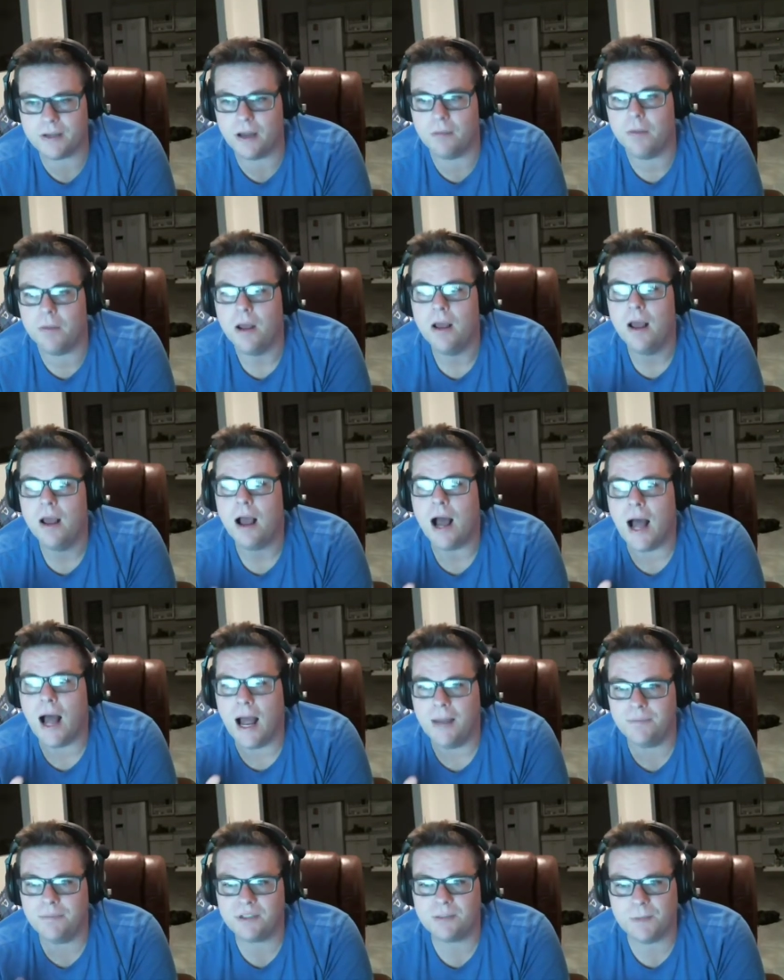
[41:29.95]
I'm
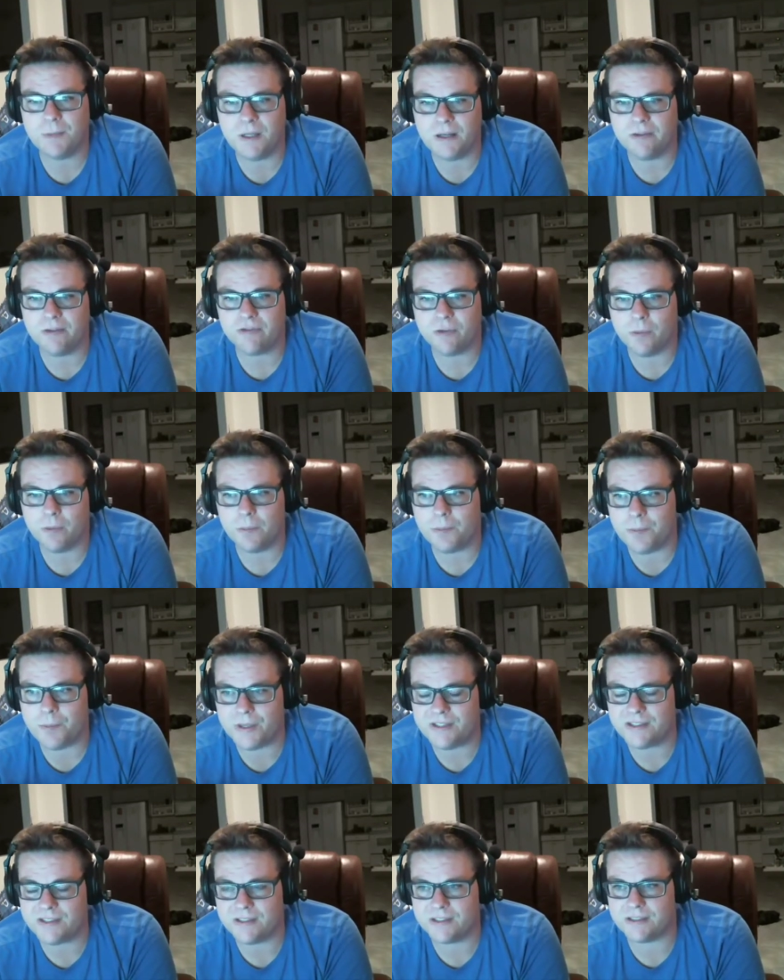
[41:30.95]
speaking from a business
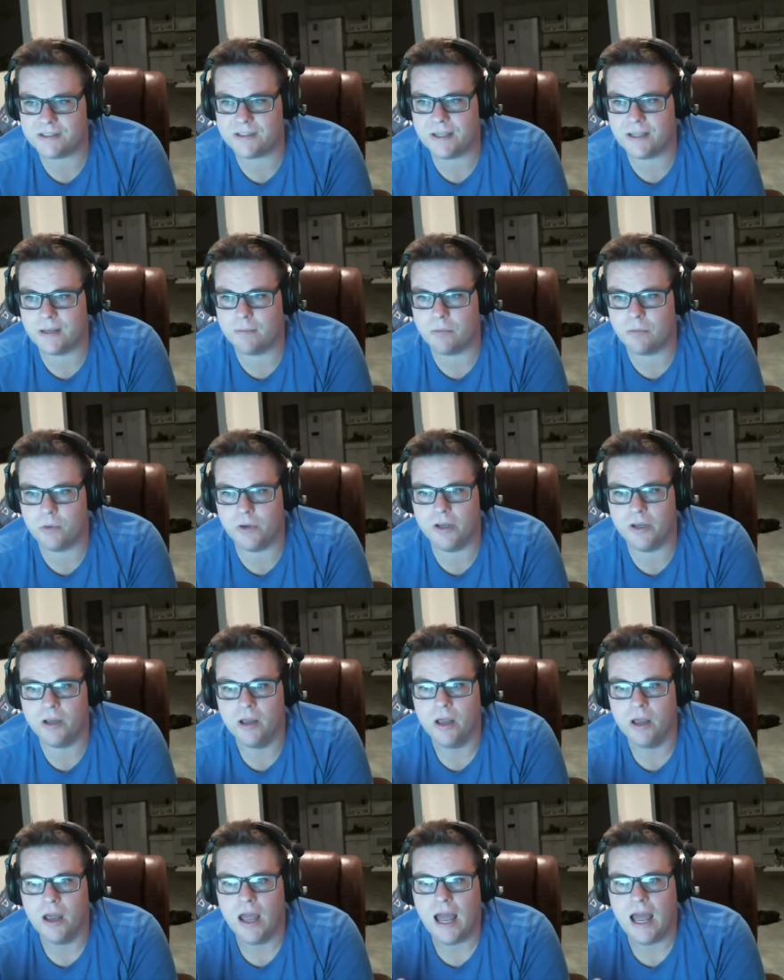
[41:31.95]
standpoint.
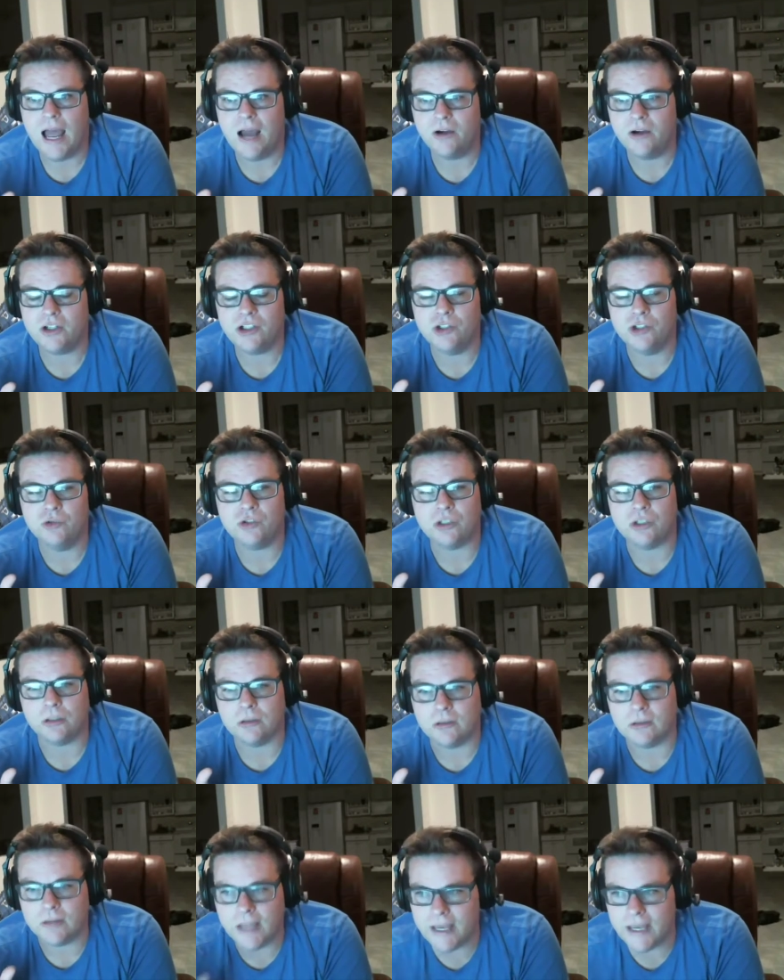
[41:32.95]
How can you delay
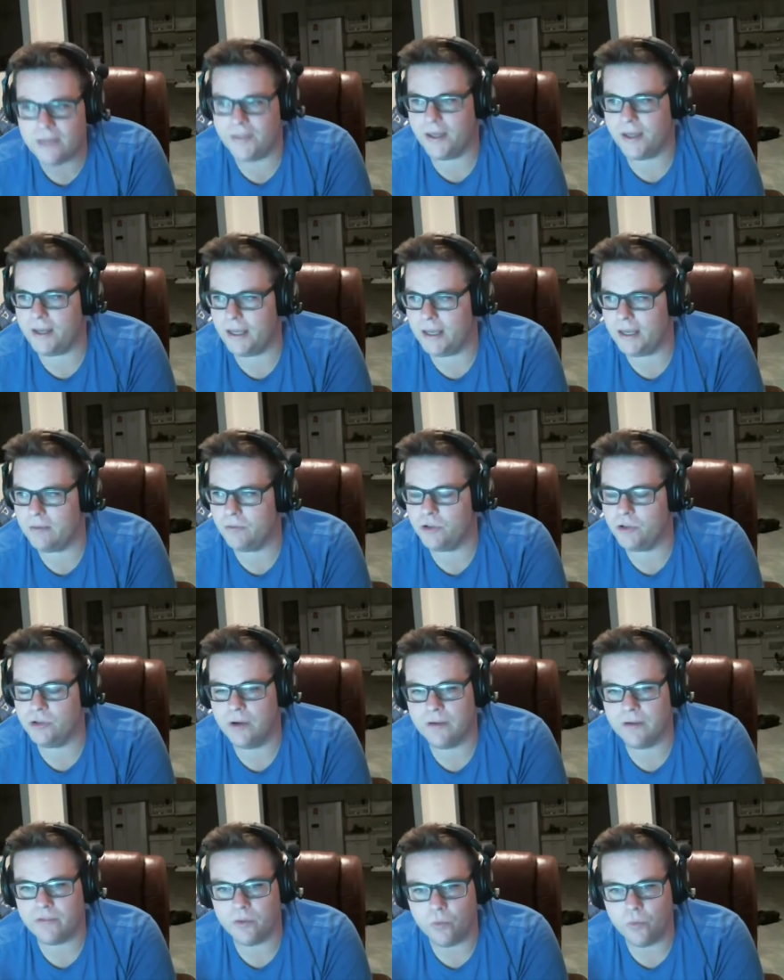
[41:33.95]
that game when you have the
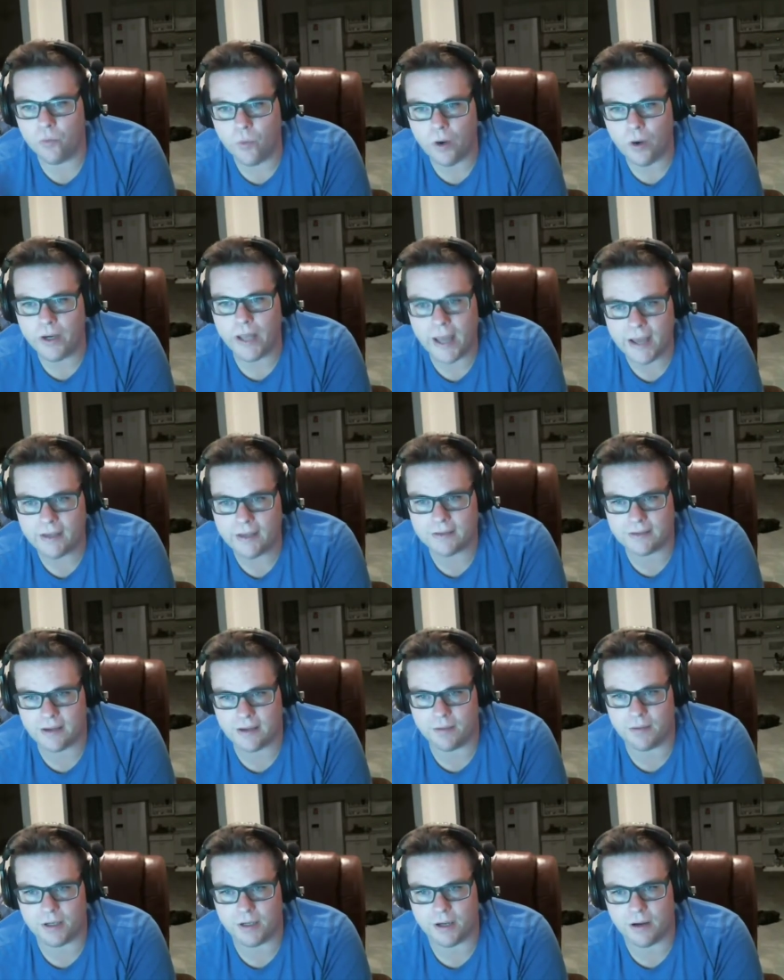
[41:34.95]
1X coming out?
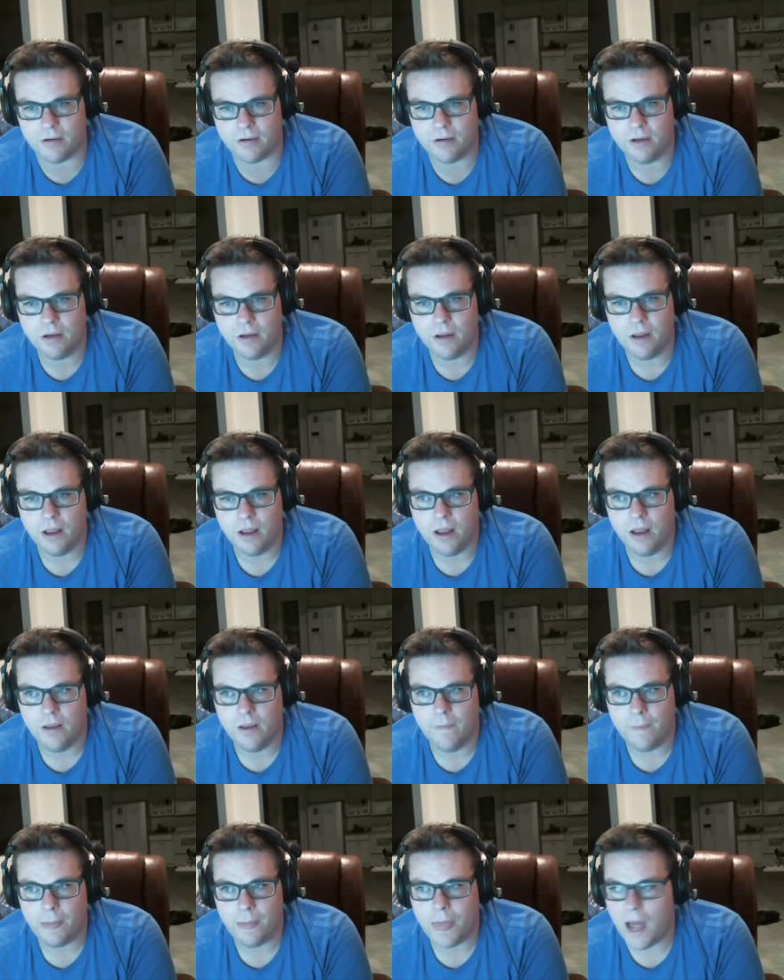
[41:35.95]

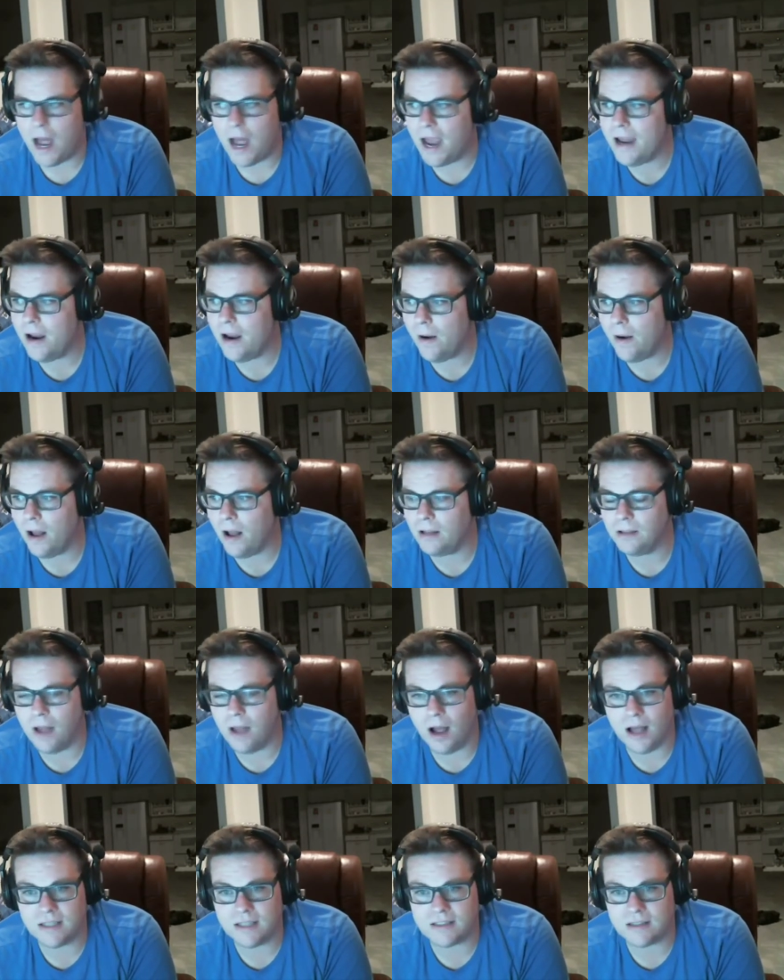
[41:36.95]
I lost a
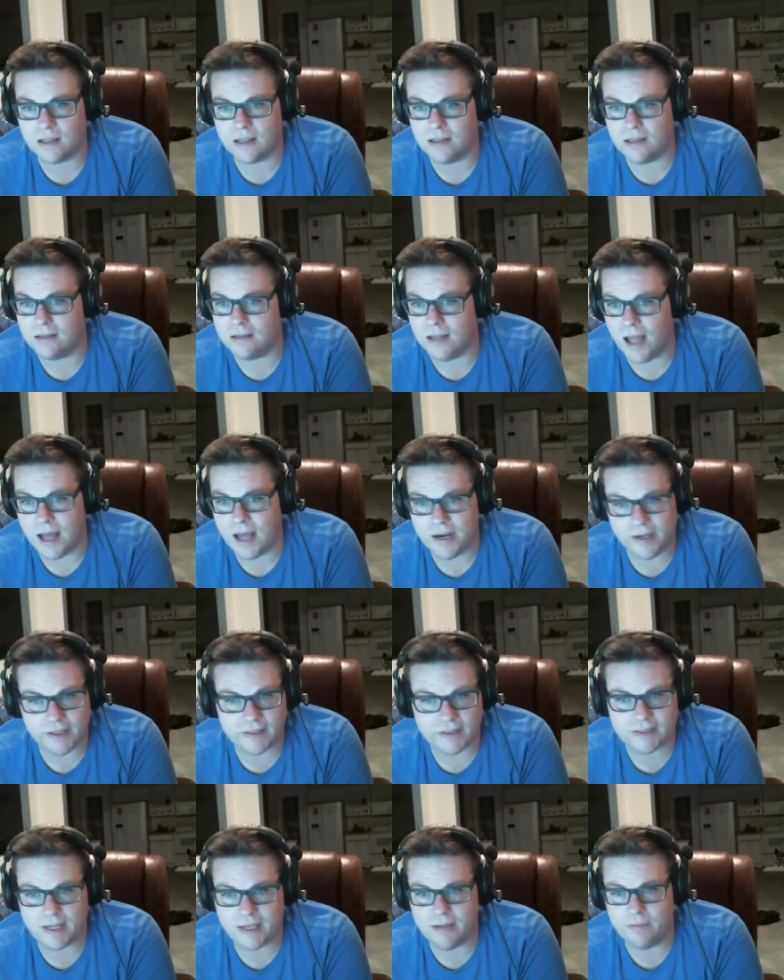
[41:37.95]
lot of
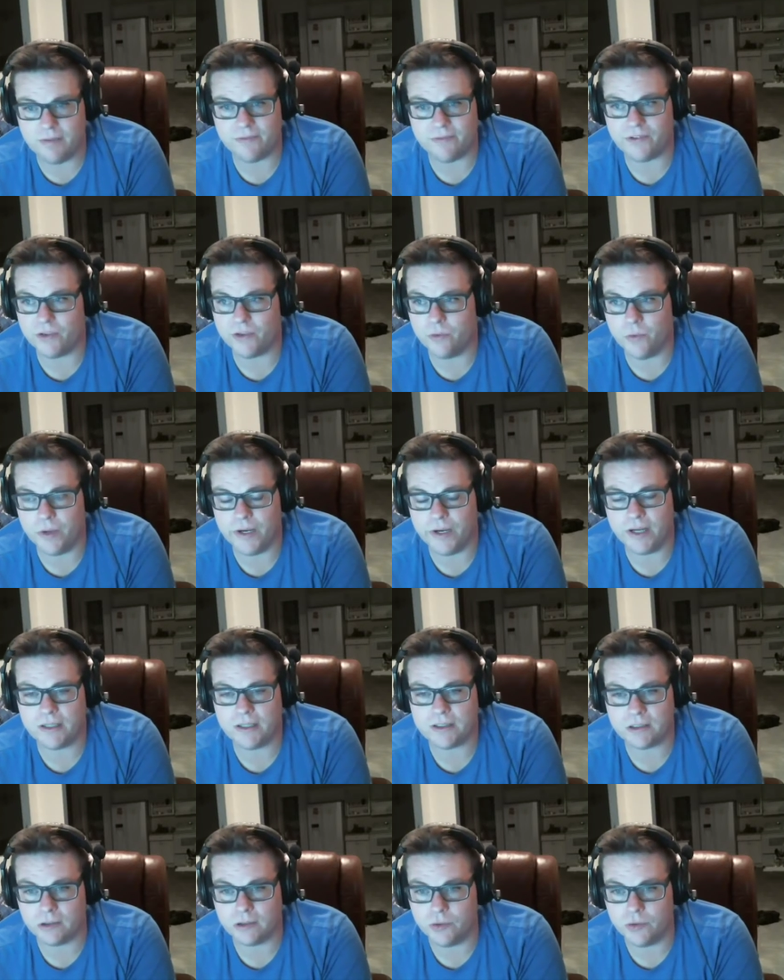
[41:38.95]
excitement for the 1X
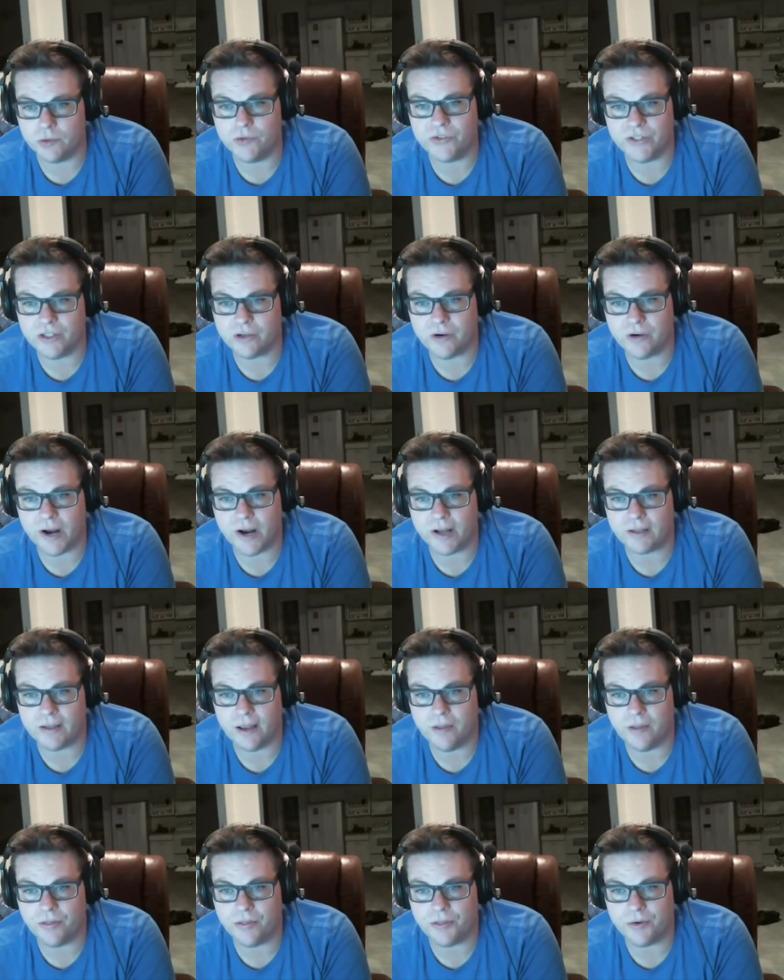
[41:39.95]
losing Crackdown
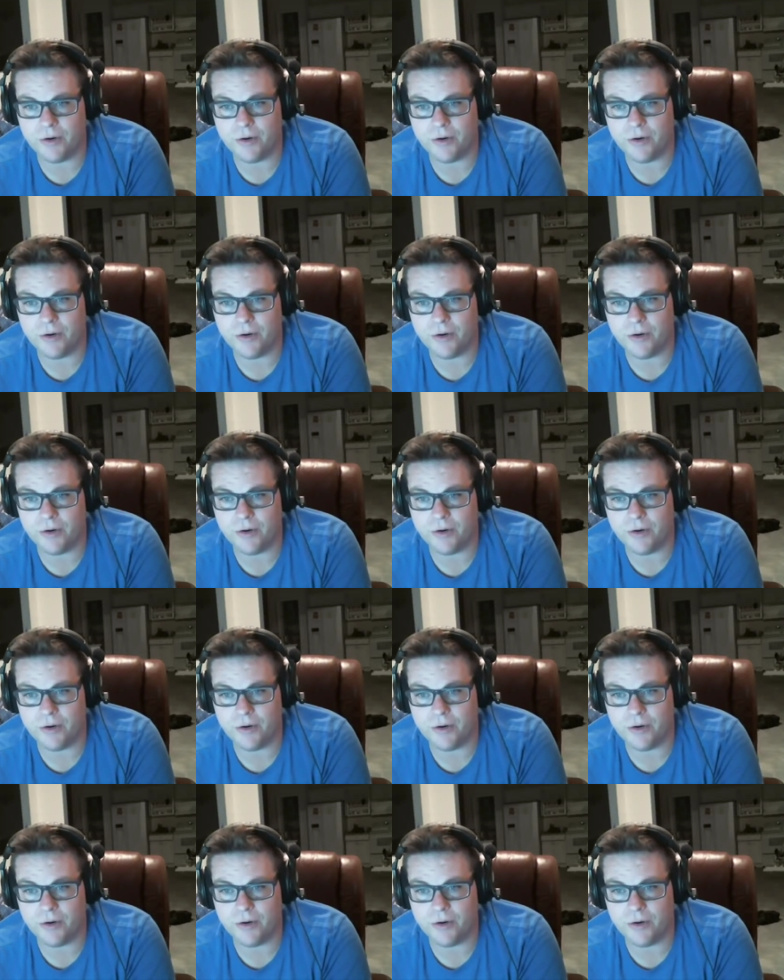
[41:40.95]
3.